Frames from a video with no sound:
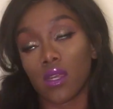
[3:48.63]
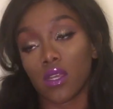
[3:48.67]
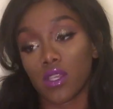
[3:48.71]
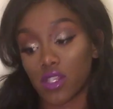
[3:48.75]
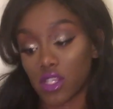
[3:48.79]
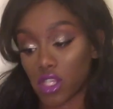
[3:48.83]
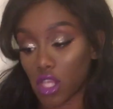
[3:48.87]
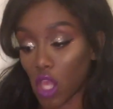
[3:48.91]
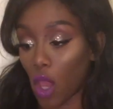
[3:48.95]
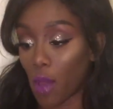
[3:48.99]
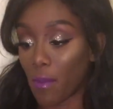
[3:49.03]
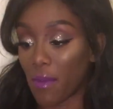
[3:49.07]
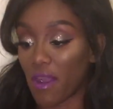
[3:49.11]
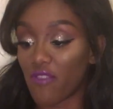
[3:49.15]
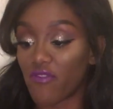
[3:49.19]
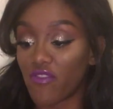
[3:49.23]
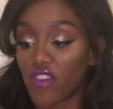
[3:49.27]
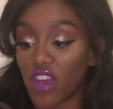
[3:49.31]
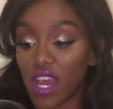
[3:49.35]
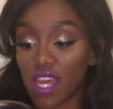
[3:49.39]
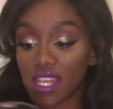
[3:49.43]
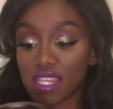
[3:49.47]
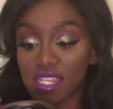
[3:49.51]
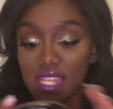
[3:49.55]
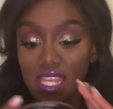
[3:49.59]
So my
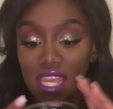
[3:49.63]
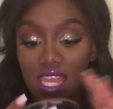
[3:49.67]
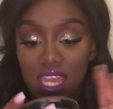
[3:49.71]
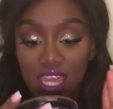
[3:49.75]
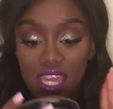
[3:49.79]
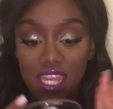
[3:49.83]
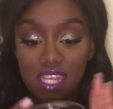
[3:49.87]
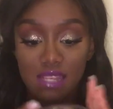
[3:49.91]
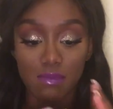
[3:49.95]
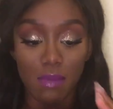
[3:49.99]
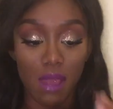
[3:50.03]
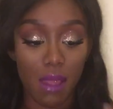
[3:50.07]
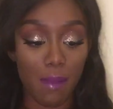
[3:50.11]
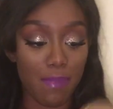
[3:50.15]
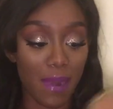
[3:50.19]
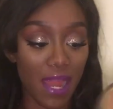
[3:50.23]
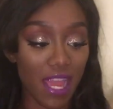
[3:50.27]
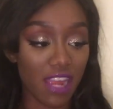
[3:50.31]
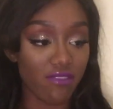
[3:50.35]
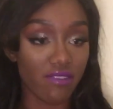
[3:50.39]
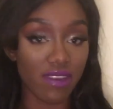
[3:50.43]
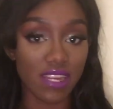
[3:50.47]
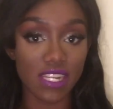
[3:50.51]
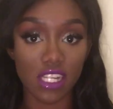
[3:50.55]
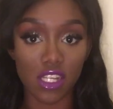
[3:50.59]
first thing is my
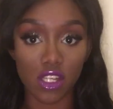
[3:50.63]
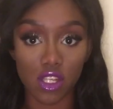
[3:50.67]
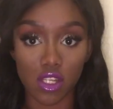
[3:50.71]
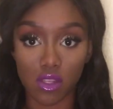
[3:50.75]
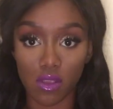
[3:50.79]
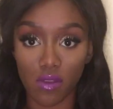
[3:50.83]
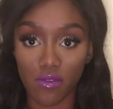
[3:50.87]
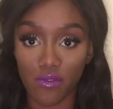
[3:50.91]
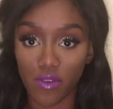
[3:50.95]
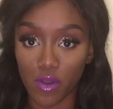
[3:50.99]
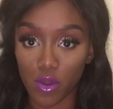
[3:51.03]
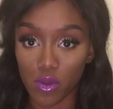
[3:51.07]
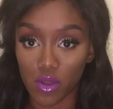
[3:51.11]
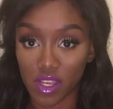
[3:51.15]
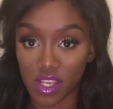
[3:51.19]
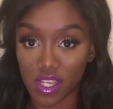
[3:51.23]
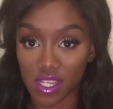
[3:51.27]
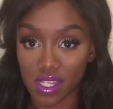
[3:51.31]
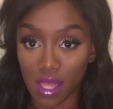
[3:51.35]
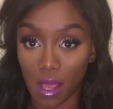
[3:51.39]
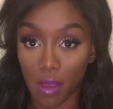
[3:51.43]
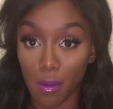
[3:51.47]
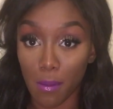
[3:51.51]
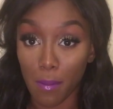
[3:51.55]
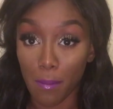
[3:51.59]
Black Radiant Soft
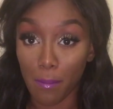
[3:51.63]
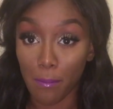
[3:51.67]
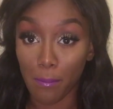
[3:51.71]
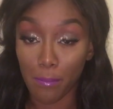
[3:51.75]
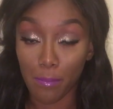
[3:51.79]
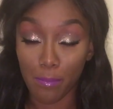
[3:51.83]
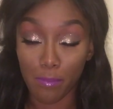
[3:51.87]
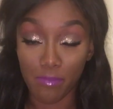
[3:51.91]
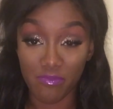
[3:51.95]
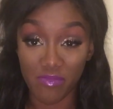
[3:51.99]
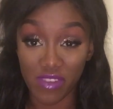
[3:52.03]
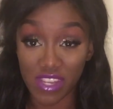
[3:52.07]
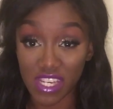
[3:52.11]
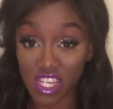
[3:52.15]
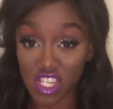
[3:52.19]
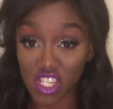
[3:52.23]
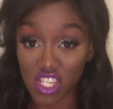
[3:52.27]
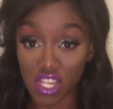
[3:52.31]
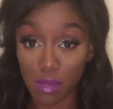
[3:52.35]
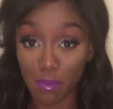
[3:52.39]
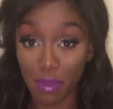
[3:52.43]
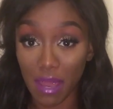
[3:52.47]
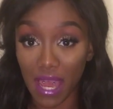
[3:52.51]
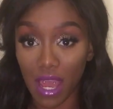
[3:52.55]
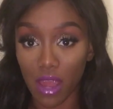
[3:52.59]
Focus
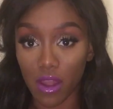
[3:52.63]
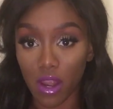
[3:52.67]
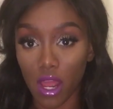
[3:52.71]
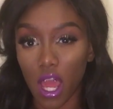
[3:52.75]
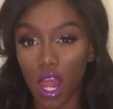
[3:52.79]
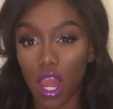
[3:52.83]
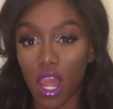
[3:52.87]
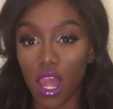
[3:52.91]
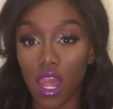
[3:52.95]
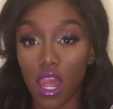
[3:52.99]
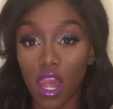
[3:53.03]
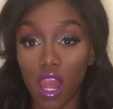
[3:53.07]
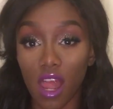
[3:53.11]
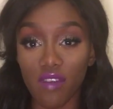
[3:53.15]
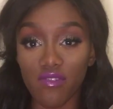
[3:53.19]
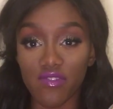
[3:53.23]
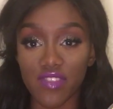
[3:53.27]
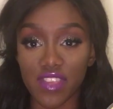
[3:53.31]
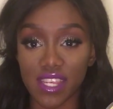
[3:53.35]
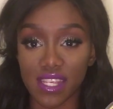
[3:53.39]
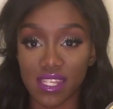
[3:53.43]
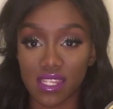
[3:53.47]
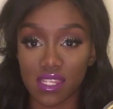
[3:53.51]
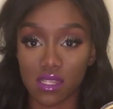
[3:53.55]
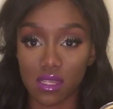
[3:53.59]
Finishing Powder. Love
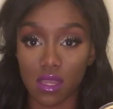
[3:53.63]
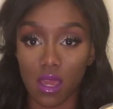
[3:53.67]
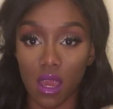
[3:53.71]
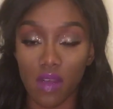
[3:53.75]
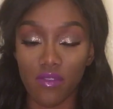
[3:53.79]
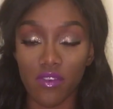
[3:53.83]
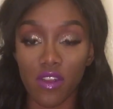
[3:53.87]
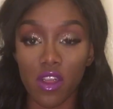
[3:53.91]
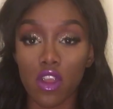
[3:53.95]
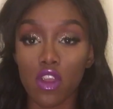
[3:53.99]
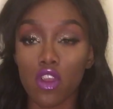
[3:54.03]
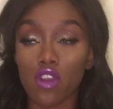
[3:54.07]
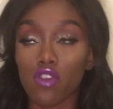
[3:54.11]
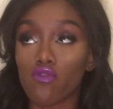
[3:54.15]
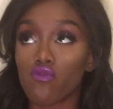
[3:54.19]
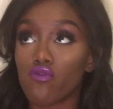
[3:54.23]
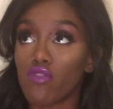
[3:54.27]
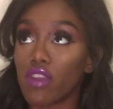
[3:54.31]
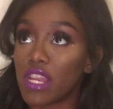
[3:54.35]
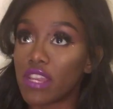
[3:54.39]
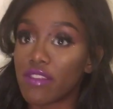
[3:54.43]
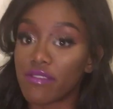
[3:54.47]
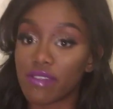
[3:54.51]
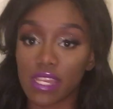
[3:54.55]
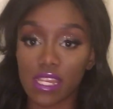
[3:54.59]
this stuff.
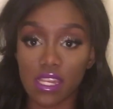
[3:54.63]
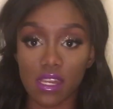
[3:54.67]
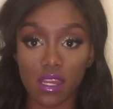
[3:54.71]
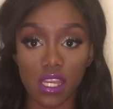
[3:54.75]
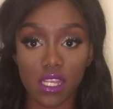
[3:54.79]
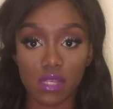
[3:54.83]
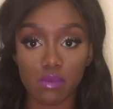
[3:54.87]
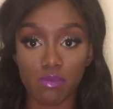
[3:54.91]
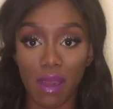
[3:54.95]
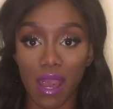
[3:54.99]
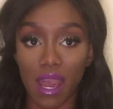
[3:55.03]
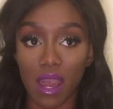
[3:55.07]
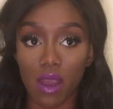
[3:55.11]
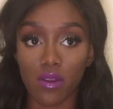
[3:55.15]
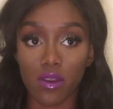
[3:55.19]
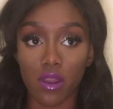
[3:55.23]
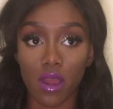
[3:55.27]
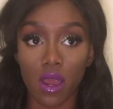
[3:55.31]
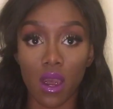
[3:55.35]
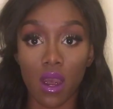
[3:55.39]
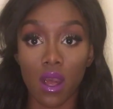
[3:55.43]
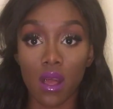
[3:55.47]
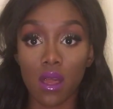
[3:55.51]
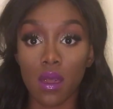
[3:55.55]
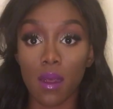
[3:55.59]
Really, really nice
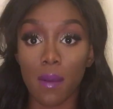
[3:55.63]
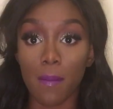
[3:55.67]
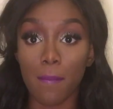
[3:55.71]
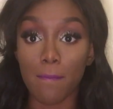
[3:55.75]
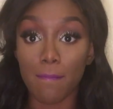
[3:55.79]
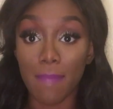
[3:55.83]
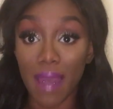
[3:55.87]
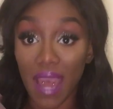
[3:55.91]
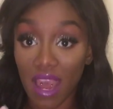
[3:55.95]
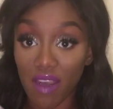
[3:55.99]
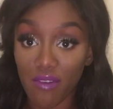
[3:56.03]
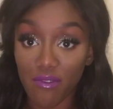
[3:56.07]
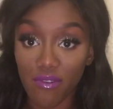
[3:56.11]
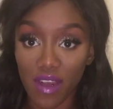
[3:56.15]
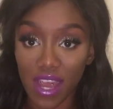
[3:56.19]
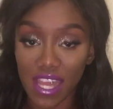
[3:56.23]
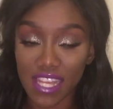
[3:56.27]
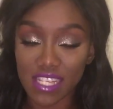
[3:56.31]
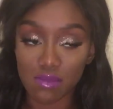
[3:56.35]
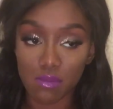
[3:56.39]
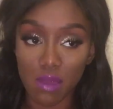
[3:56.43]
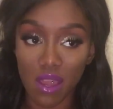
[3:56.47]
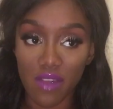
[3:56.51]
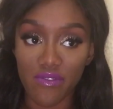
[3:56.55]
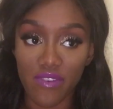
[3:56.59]
powder.
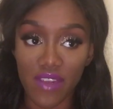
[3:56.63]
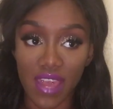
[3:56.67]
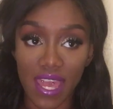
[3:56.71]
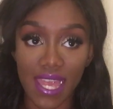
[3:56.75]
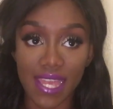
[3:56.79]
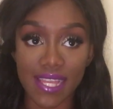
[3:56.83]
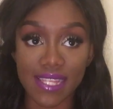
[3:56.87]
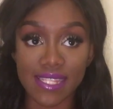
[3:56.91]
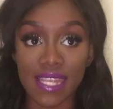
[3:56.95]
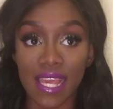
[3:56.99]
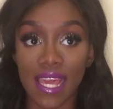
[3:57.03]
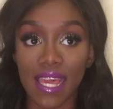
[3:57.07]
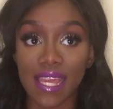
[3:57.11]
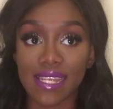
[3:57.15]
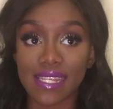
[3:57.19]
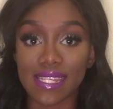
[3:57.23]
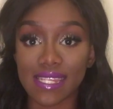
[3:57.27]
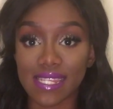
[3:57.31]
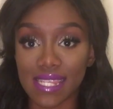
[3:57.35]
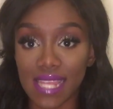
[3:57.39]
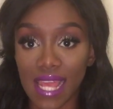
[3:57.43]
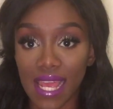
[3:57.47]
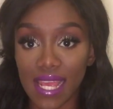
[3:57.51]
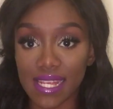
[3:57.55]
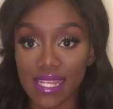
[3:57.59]
Mattifies my face.
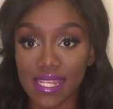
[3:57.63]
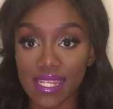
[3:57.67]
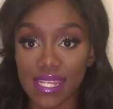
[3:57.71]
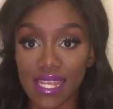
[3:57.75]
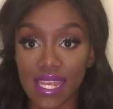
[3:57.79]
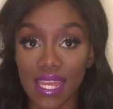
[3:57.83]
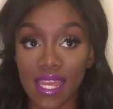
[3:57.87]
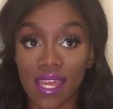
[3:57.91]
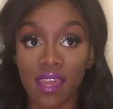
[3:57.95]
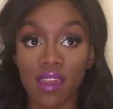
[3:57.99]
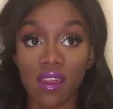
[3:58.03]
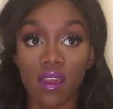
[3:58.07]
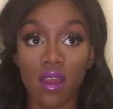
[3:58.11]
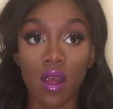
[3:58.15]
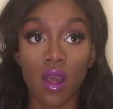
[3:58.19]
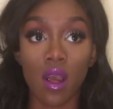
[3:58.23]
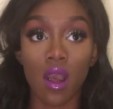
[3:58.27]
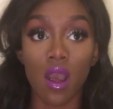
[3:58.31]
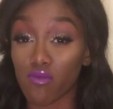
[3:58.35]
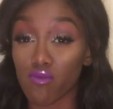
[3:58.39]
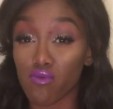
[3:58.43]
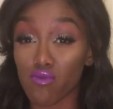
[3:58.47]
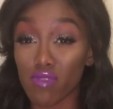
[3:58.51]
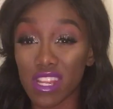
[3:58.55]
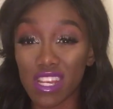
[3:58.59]
Sets it.
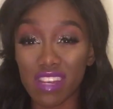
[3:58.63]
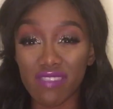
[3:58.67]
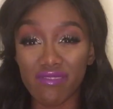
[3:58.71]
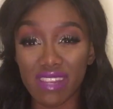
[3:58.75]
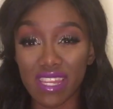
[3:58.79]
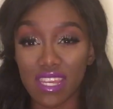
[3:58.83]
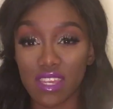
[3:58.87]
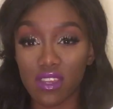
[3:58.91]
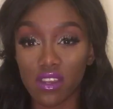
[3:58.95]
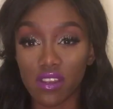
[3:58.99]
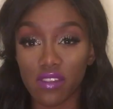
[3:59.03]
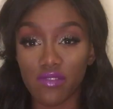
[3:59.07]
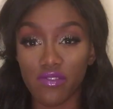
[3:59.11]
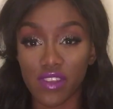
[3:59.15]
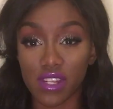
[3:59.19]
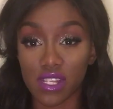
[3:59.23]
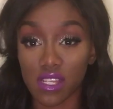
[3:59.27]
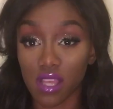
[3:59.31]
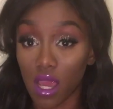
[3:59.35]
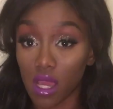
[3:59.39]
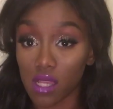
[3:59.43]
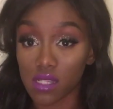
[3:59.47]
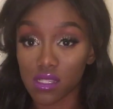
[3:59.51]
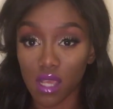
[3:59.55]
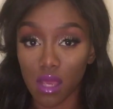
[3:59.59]
Really, really good for
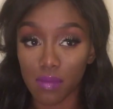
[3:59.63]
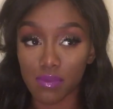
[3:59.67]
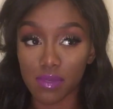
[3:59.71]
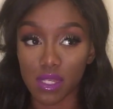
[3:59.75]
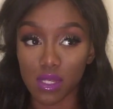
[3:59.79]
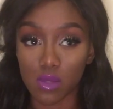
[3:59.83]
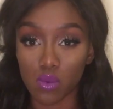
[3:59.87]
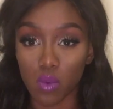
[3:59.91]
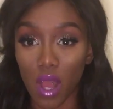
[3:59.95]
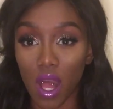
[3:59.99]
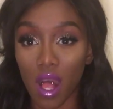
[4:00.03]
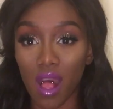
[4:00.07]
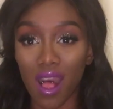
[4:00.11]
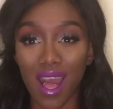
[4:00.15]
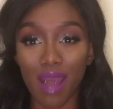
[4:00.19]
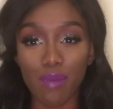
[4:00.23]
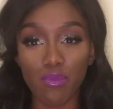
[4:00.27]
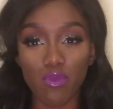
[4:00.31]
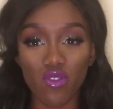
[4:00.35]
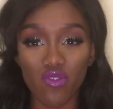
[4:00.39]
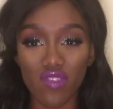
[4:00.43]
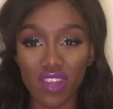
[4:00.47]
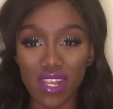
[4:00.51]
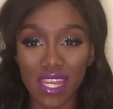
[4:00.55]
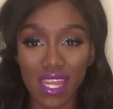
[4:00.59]
touch-ups as well.
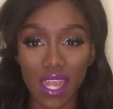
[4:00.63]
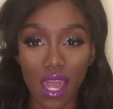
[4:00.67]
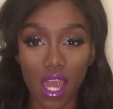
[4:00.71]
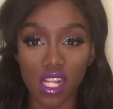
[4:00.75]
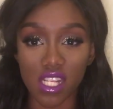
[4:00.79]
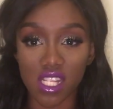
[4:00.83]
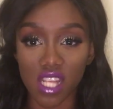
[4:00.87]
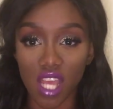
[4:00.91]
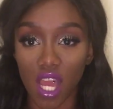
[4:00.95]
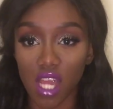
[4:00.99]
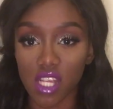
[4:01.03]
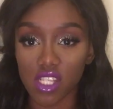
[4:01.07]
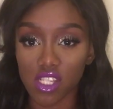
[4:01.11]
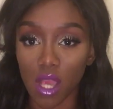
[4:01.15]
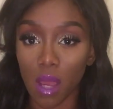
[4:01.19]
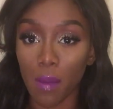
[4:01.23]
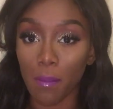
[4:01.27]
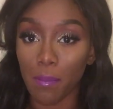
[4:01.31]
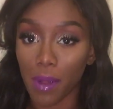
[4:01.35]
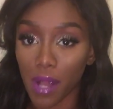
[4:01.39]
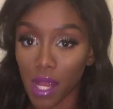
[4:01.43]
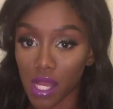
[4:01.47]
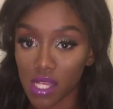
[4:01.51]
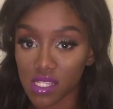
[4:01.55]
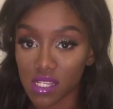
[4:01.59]
I'm not really a
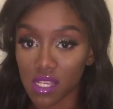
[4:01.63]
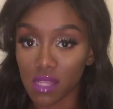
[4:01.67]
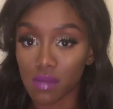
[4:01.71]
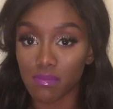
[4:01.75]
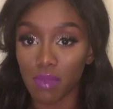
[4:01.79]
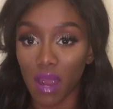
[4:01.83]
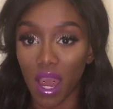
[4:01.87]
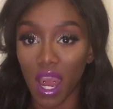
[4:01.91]
touch-up person,